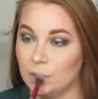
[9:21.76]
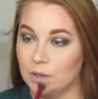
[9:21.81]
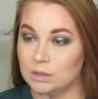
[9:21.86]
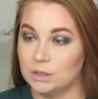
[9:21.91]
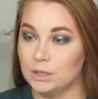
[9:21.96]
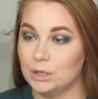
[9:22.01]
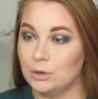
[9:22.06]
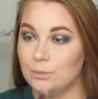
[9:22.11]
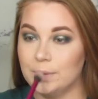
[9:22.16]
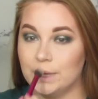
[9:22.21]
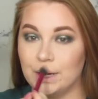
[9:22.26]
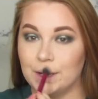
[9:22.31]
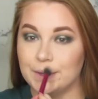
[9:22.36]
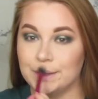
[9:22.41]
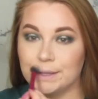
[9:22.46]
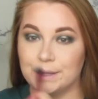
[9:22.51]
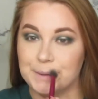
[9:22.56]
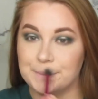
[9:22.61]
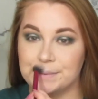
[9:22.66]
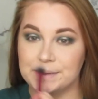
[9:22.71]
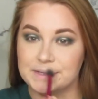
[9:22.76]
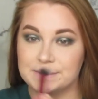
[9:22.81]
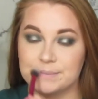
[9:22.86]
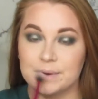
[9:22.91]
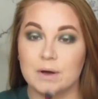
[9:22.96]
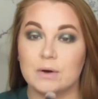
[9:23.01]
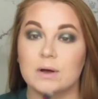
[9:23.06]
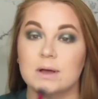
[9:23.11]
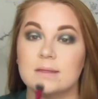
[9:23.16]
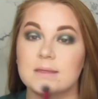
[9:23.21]
a little bit on the Cupid's
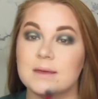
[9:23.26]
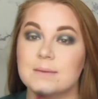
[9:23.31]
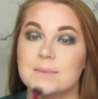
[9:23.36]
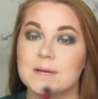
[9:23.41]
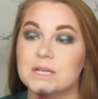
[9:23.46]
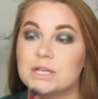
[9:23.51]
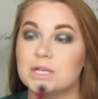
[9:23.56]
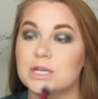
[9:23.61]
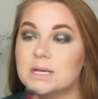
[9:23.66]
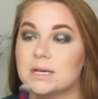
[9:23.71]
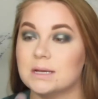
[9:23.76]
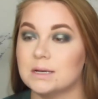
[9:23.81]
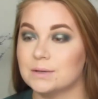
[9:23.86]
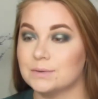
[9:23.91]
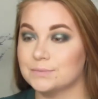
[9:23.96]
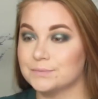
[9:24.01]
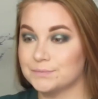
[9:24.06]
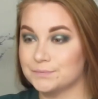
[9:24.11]
bow, and then my chin.